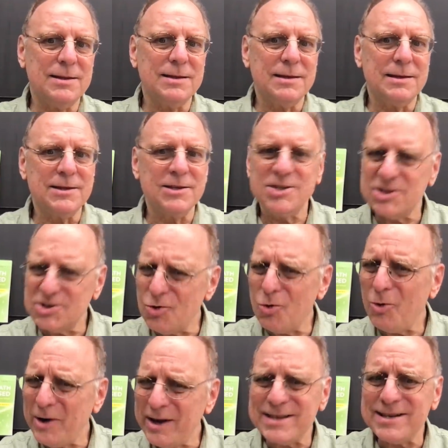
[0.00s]
the
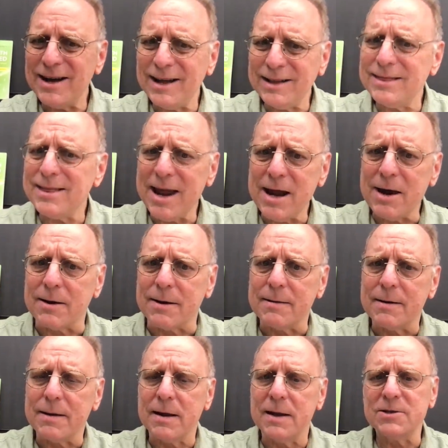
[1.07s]
story's not there.
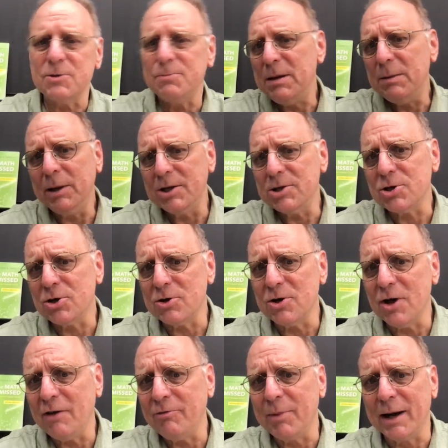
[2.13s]
And so people get turned
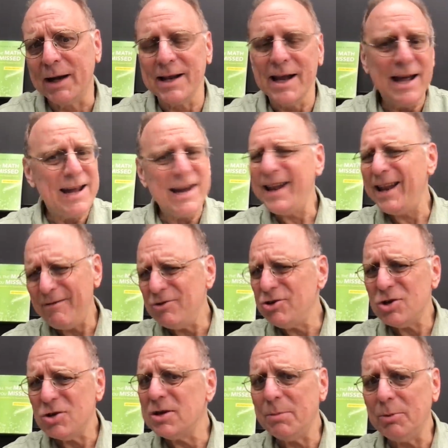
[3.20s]
off by it. It even
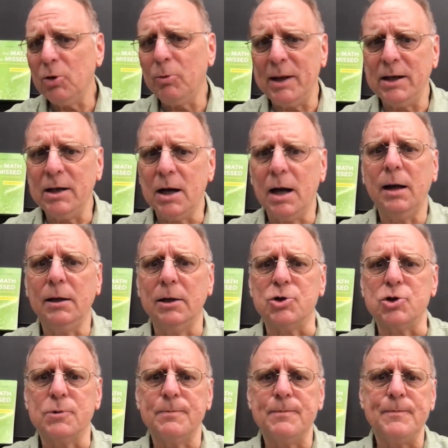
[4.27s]
shows up a little bit in
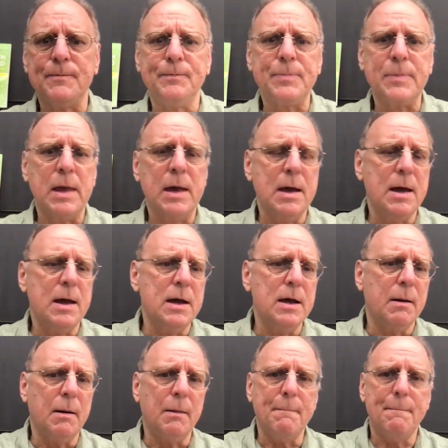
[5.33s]
college.
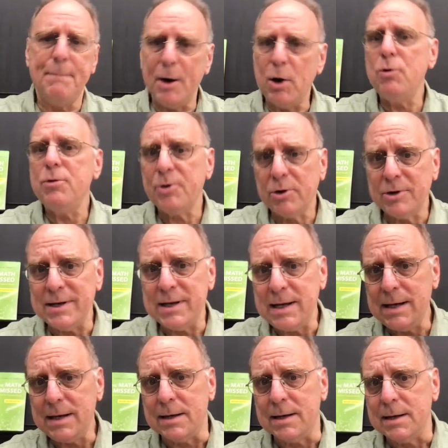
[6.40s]
Both are
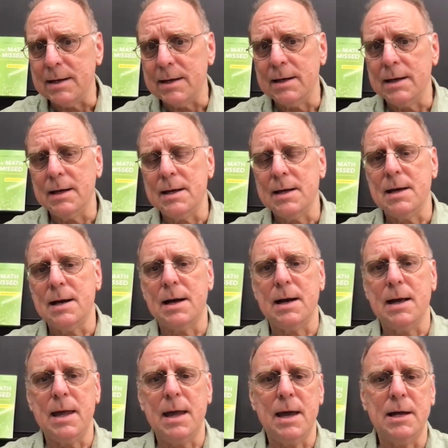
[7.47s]
needed.
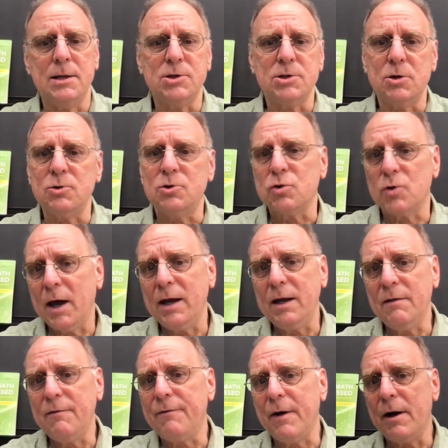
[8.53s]
And so try
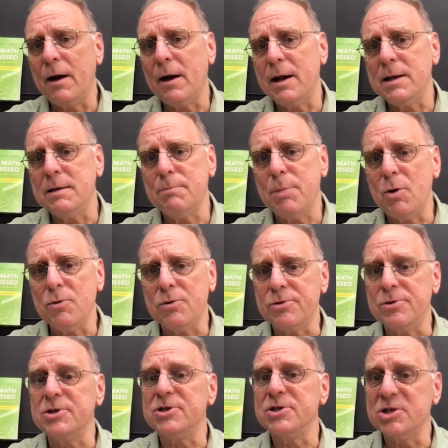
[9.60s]
to find both
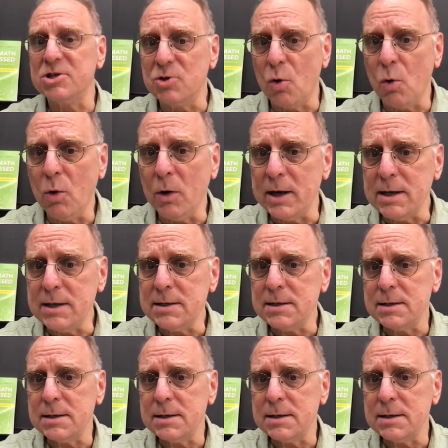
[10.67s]
the stories